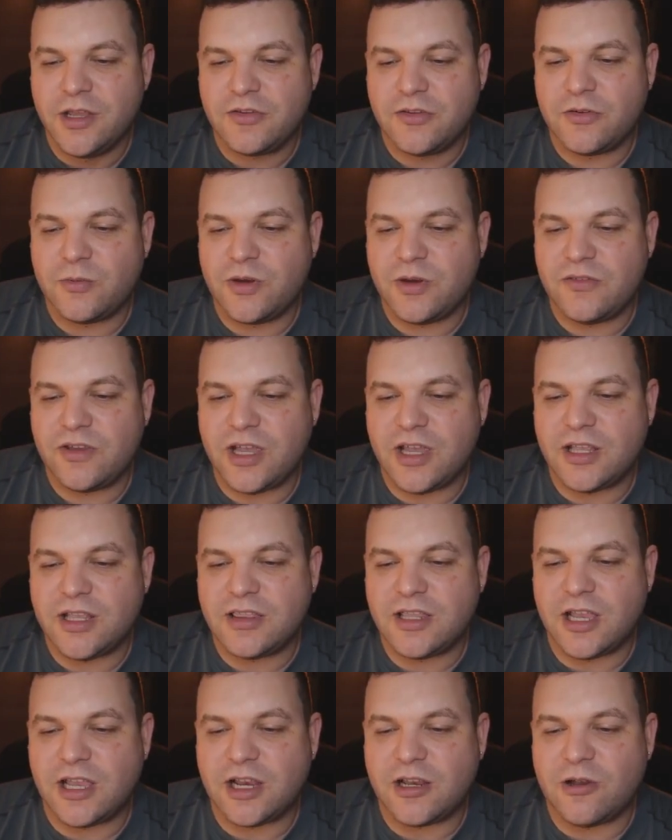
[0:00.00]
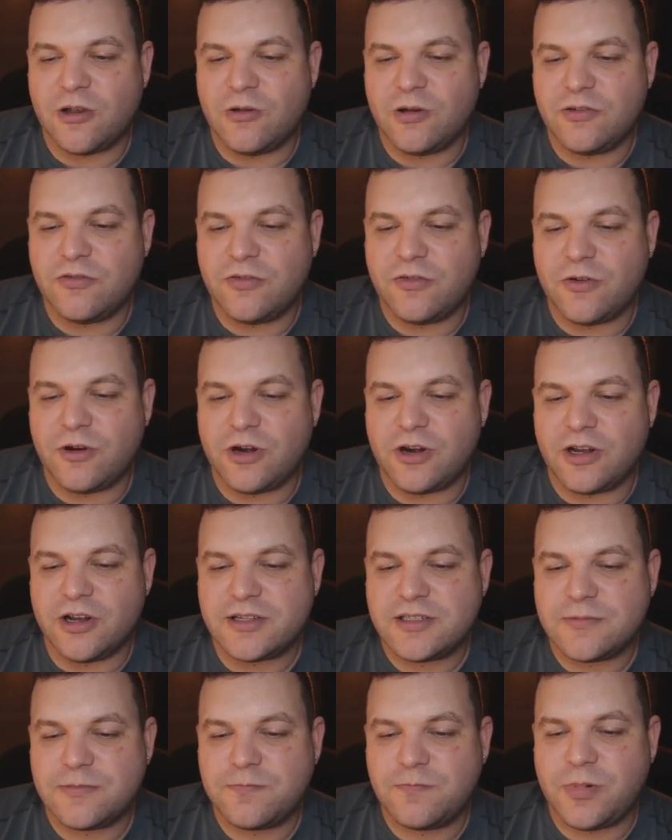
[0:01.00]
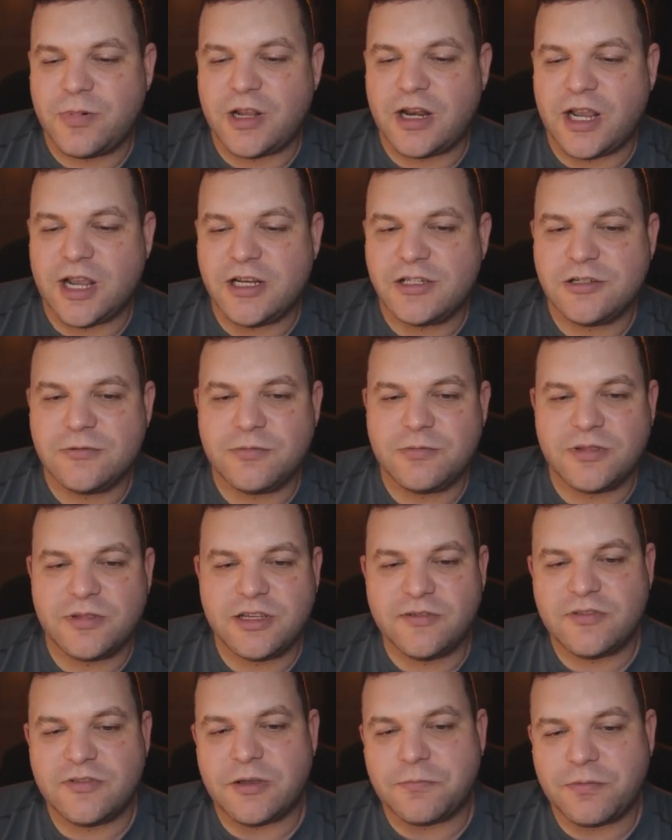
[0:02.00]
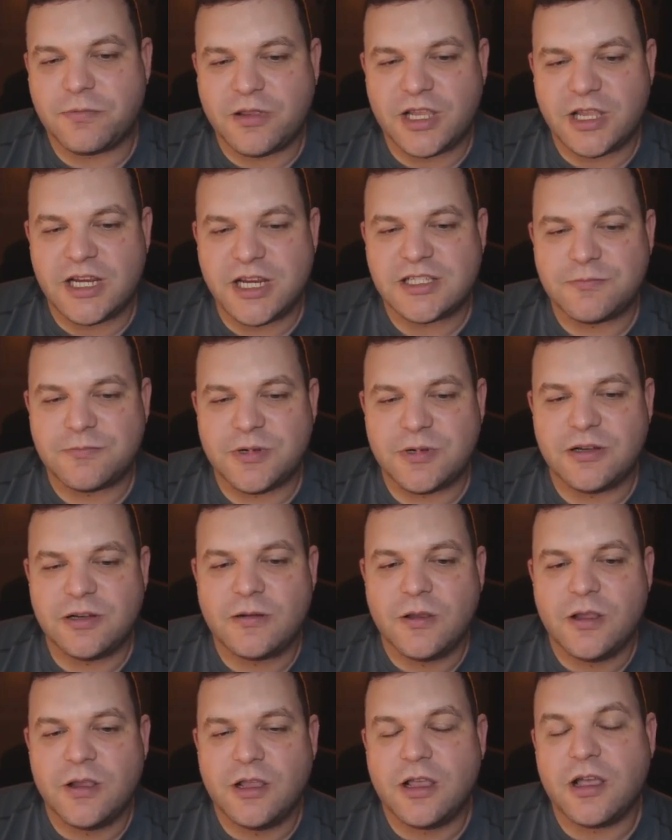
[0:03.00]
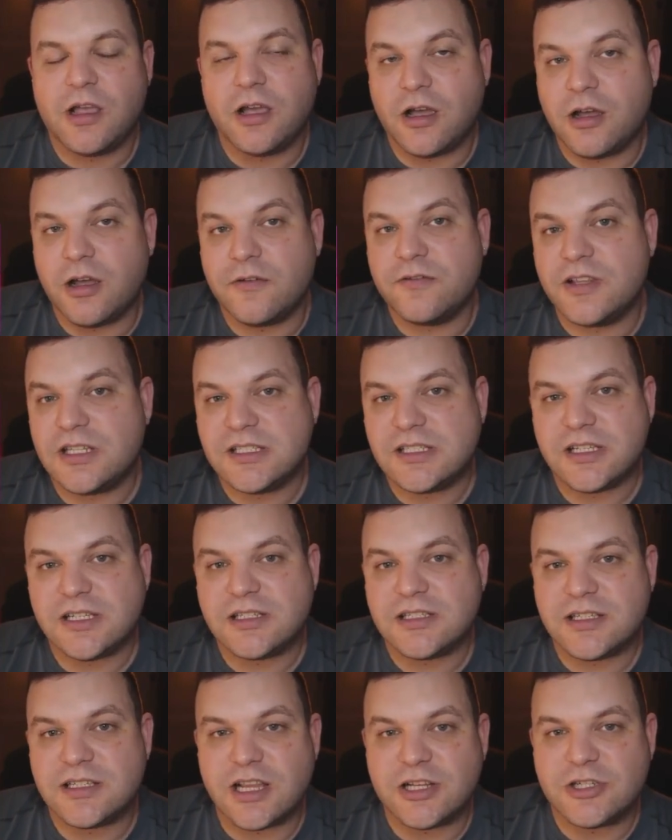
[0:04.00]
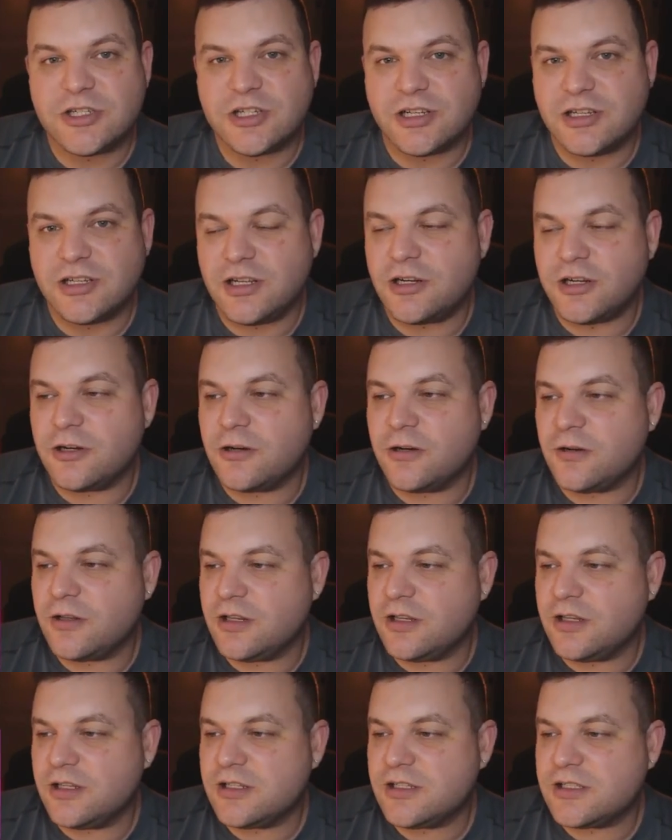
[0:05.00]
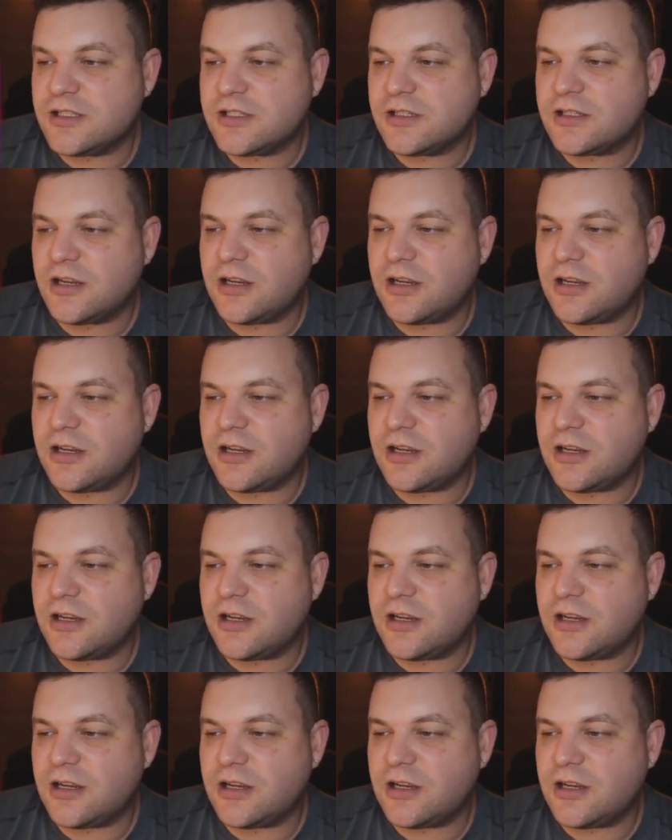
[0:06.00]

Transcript: So we've got that going for us. But I do believe the placement of this extension here is